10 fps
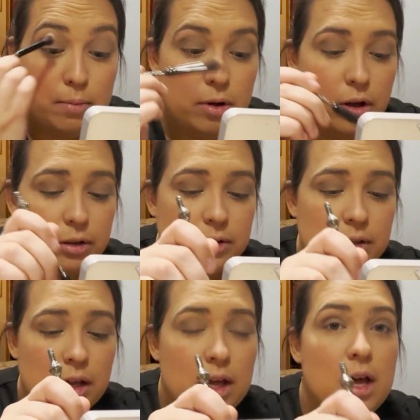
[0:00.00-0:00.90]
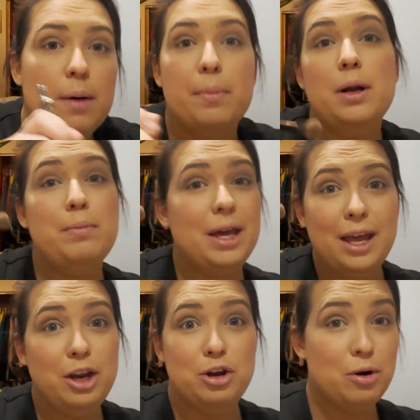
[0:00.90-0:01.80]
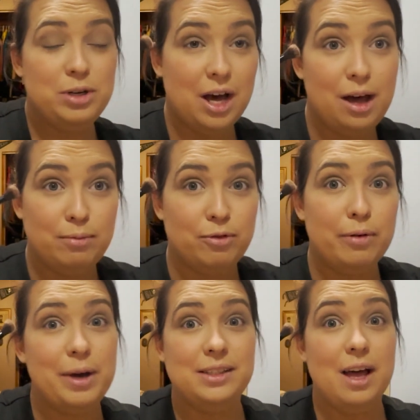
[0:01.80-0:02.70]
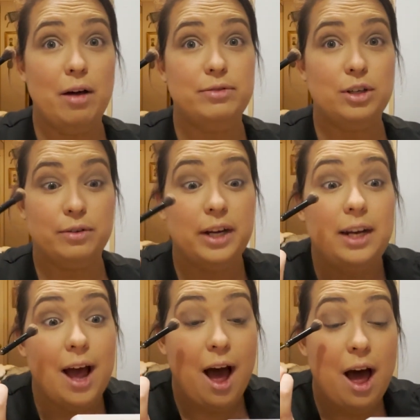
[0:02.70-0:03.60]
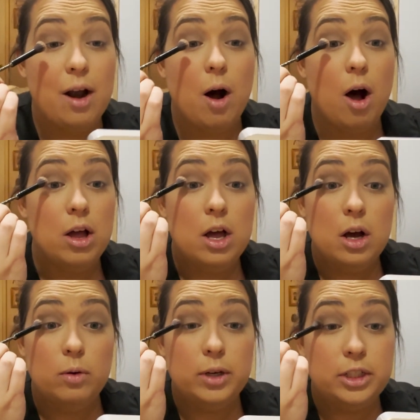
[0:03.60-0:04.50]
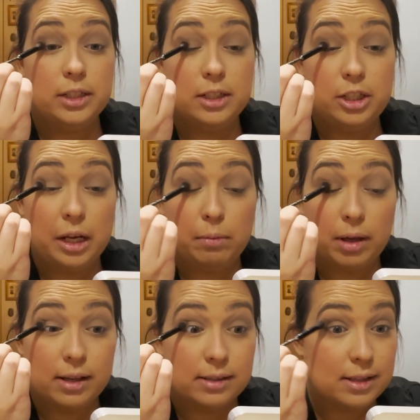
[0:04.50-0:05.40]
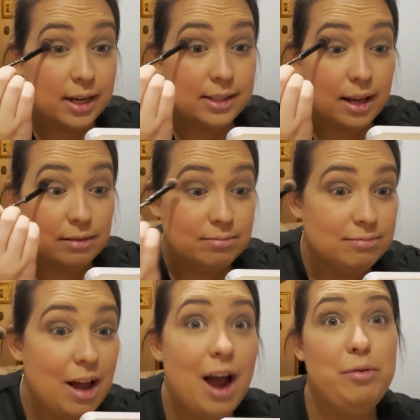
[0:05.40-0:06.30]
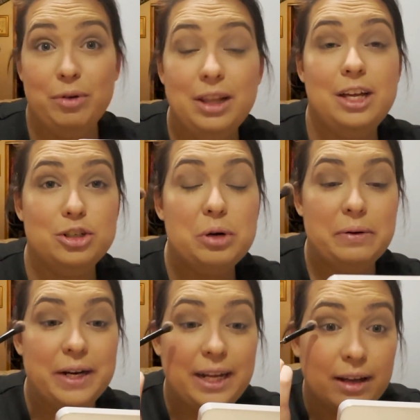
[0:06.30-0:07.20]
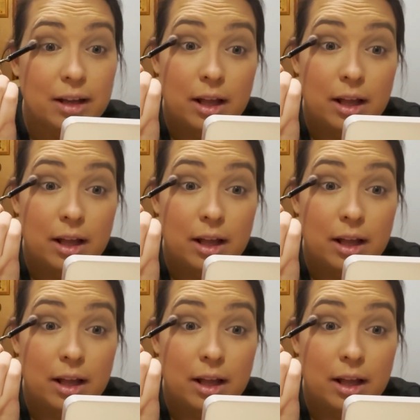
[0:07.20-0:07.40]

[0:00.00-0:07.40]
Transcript: books, but I'm making no time for myself to read at all, which is a shame because, like I said, I really enjoy reading.